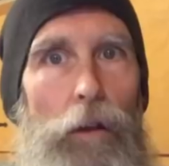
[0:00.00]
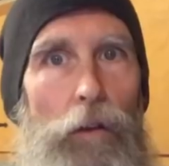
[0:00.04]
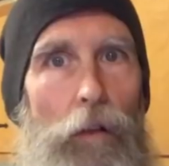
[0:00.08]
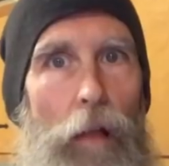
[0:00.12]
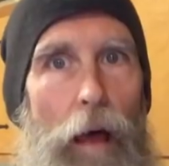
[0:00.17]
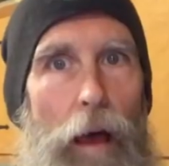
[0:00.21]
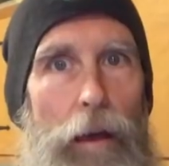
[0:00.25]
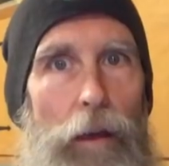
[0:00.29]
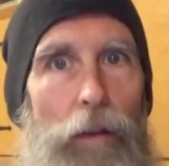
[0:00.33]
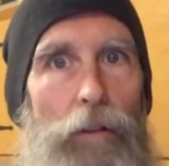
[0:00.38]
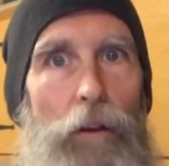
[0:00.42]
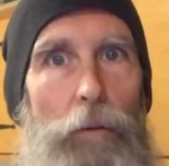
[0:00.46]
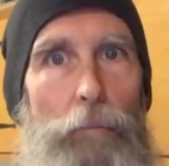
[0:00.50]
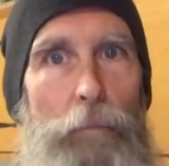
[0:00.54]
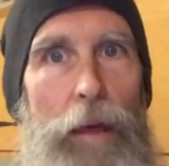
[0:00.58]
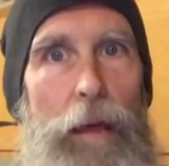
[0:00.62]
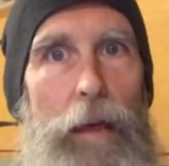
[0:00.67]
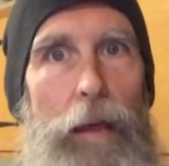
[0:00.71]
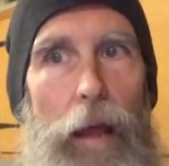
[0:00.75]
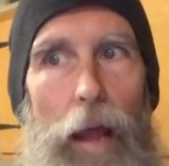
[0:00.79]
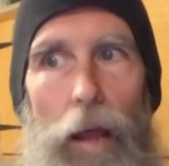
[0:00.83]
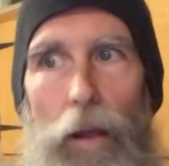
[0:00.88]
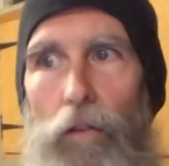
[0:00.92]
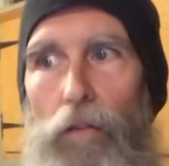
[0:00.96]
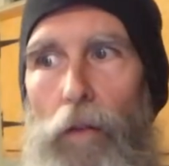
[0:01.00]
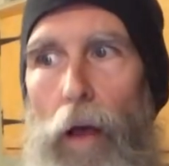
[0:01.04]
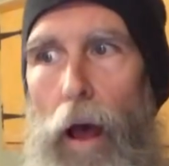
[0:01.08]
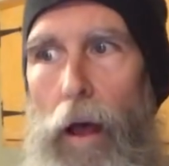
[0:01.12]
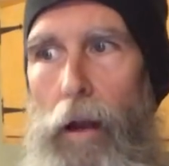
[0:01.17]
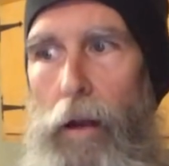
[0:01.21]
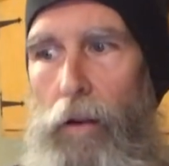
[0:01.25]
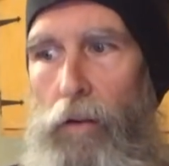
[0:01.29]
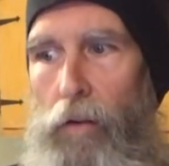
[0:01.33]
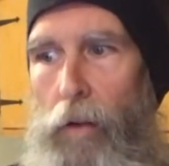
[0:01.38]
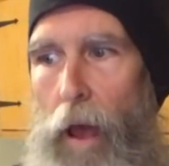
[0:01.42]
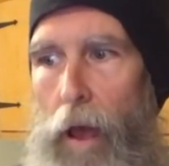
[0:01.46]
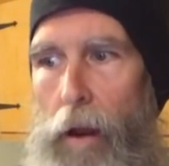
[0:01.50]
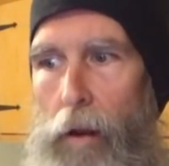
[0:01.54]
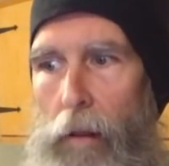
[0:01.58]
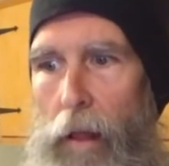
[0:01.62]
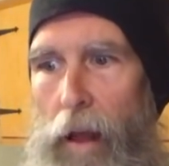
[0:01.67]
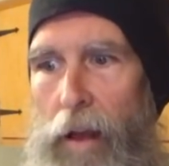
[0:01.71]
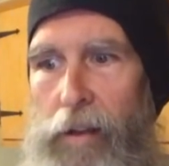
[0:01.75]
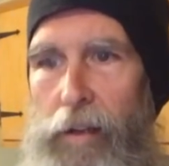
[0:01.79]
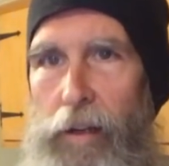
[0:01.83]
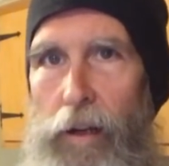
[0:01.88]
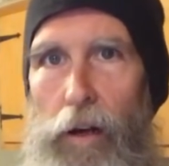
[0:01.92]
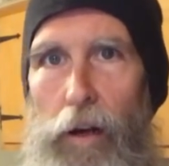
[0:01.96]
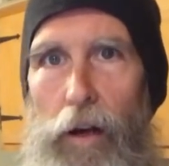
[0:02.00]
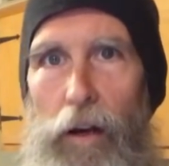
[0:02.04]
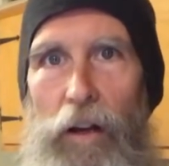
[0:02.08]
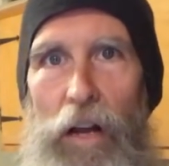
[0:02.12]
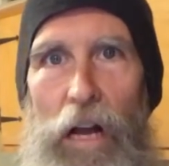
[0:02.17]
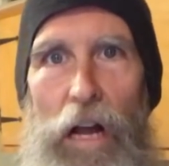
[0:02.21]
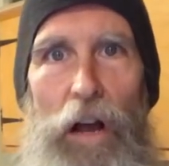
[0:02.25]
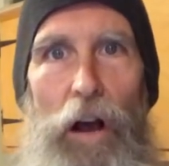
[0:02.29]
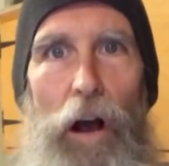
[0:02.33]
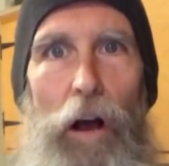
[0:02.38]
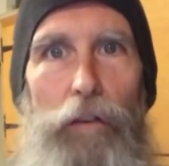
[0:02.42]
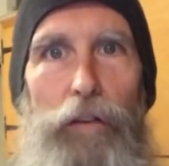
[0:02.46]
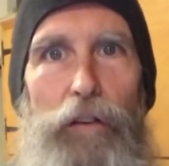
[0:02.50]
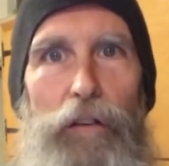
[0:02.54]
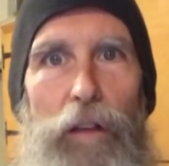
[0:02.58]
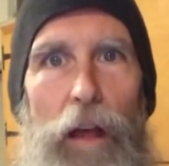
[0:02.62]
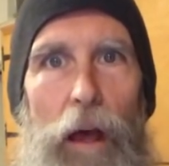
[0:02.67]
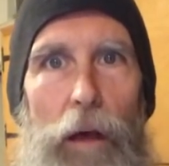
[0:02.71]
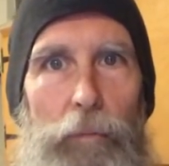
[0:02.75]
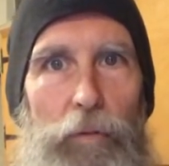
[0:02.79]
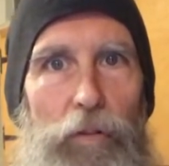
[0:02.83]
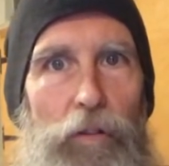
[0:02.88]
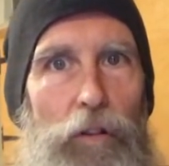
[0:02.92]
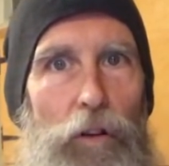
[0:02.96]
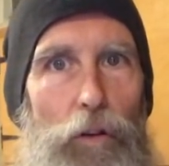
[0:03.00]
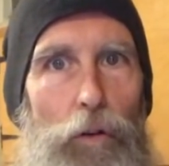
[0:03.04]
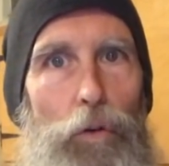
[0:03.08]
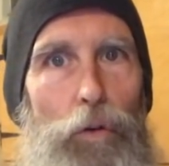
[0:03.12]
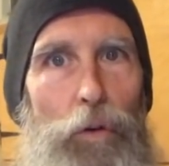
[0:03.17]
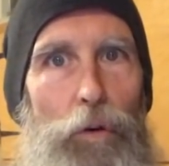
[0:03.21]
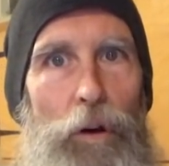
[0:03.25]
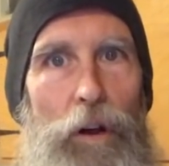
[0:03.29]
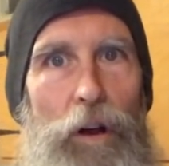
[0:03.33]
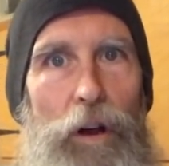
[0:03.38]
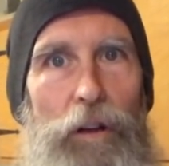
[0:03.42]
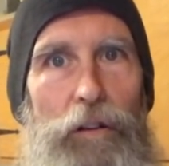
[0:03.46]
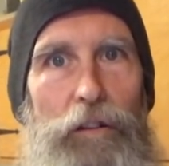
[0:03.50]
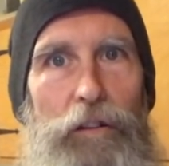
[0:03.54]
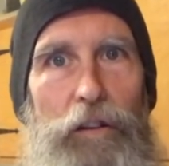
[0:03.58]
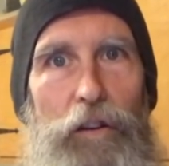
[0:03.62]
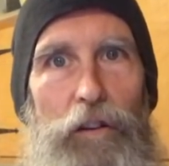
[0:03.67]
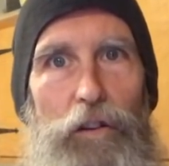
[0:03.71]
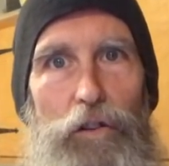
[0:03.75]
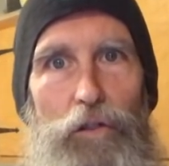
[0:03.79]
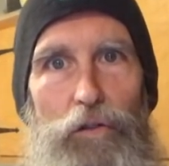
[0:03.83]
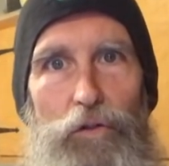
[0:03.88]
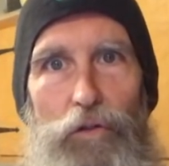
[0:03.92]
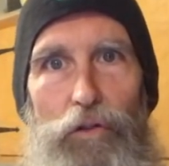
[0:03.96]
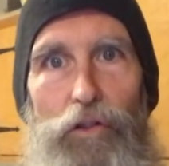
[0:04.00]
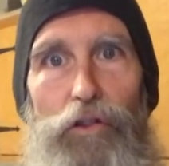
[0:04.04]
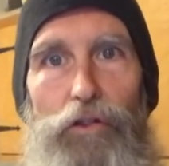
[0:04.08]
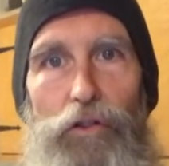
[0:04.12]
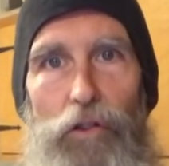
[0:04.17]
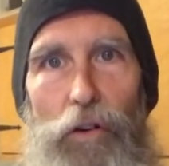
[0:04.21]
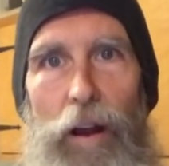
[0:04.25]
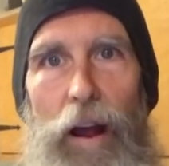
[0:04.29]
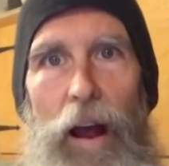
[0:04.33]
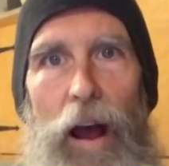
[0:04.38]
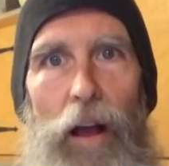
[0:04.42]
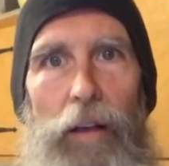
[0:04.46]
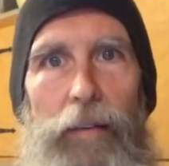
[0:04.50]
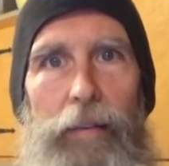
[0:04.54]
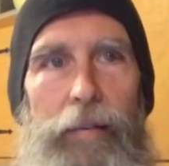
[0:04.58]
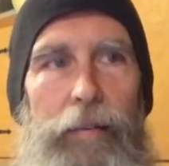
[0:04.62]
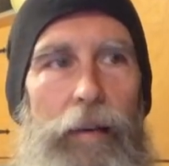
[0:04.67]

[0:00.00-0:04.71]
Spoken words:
is like, to me, anxiety is kind of like a step stool to stress.